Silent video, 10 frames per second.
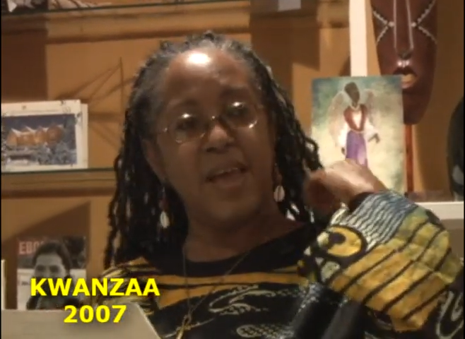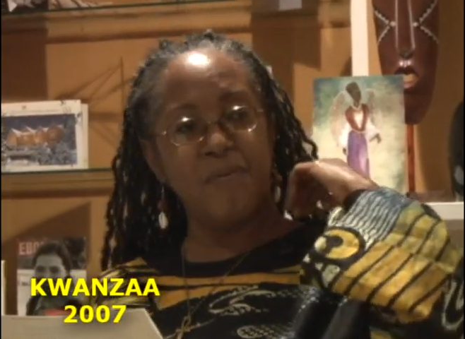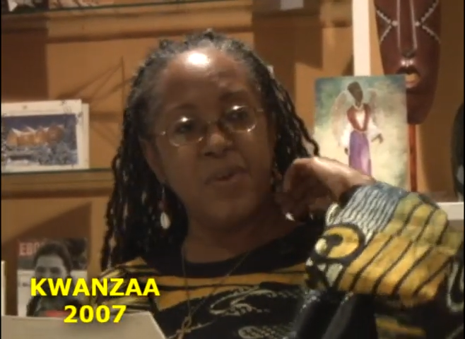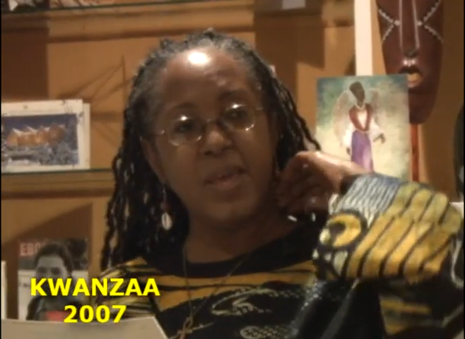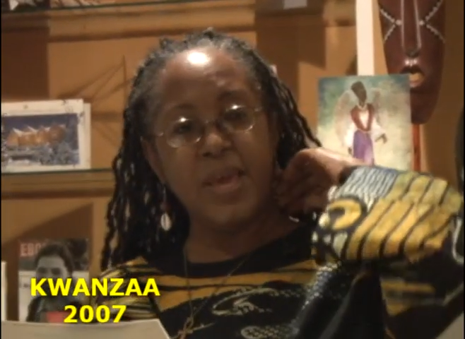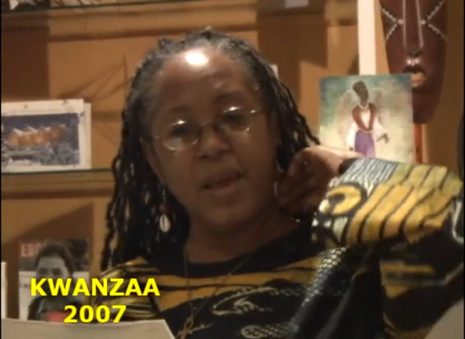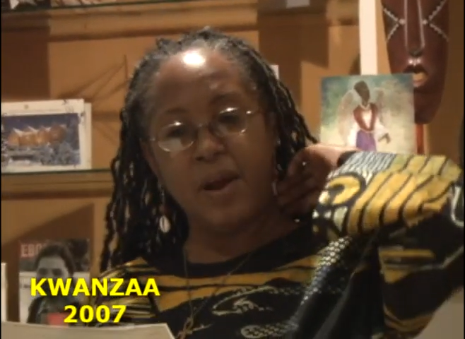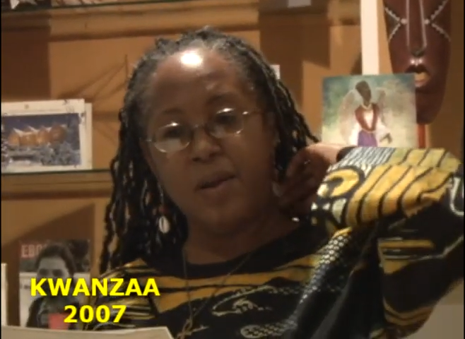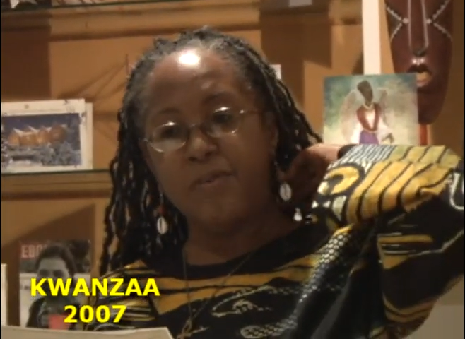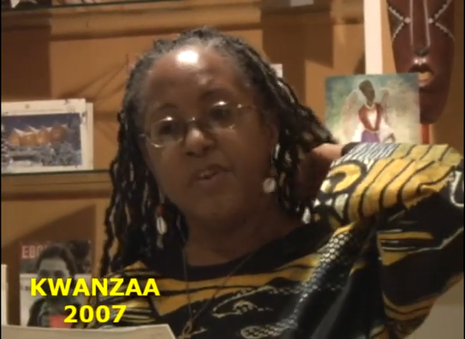every
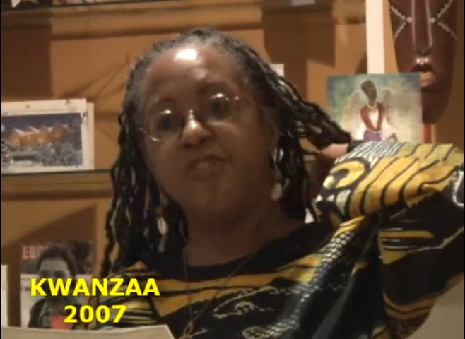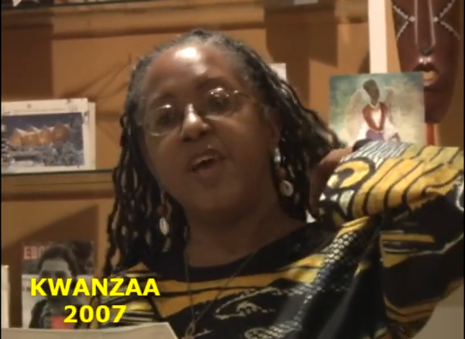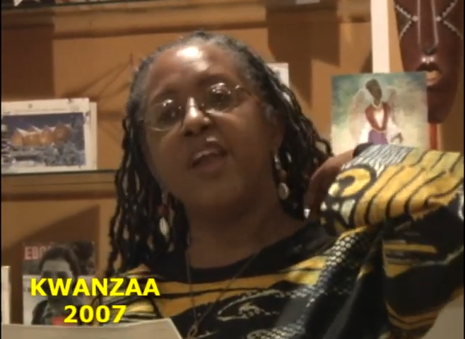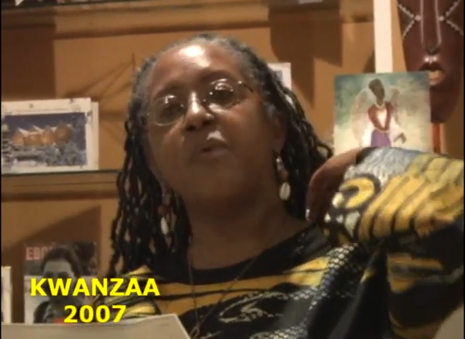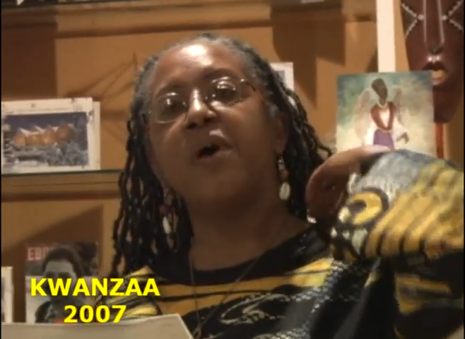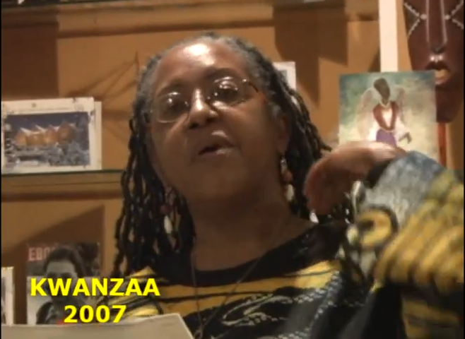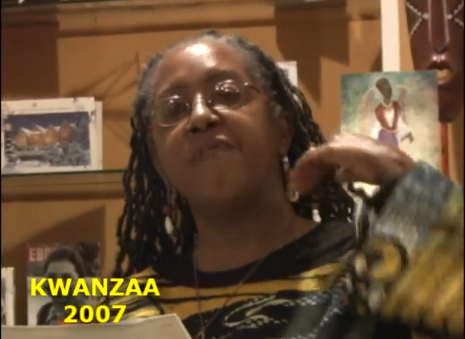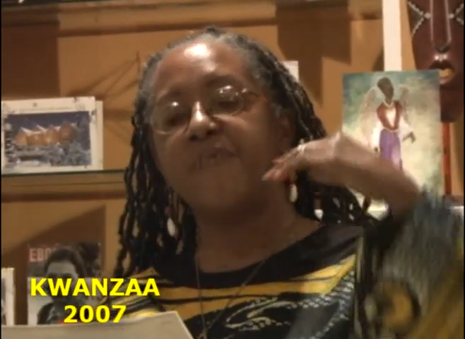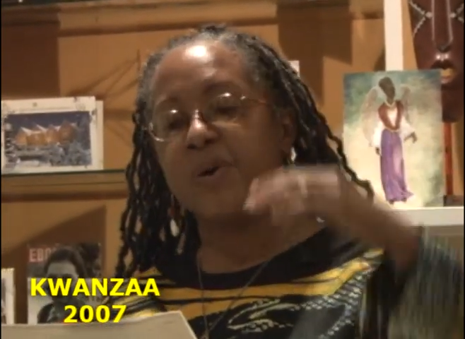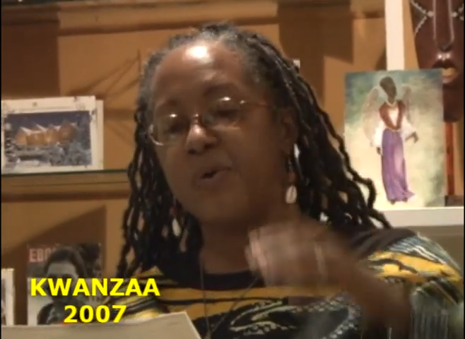year to
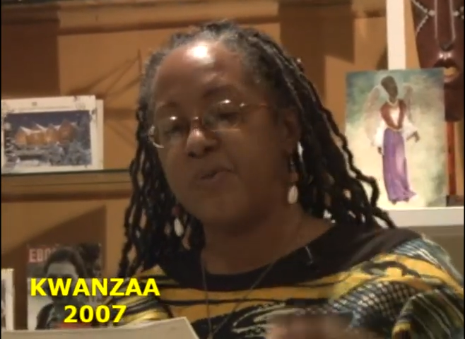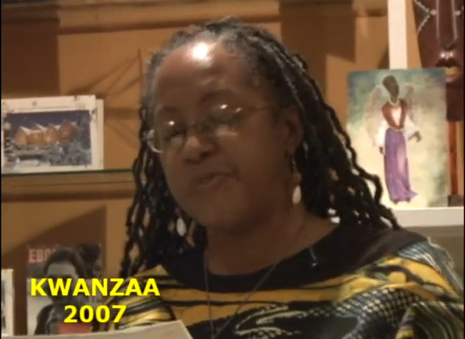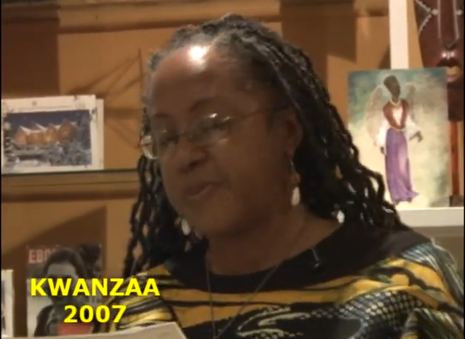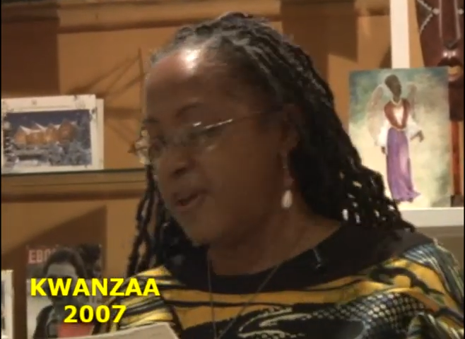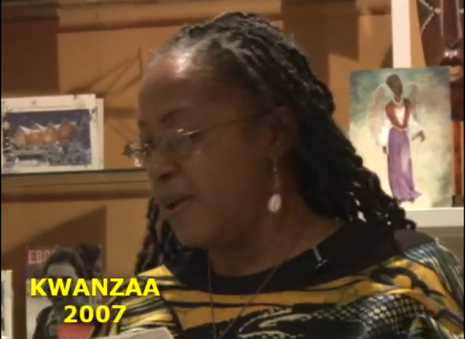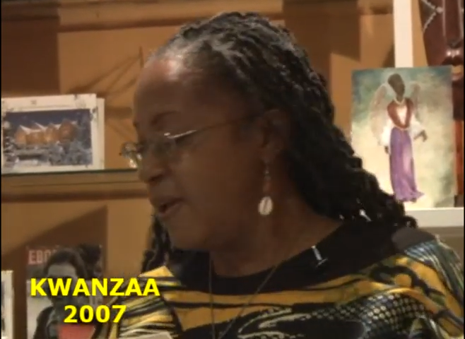January 1st.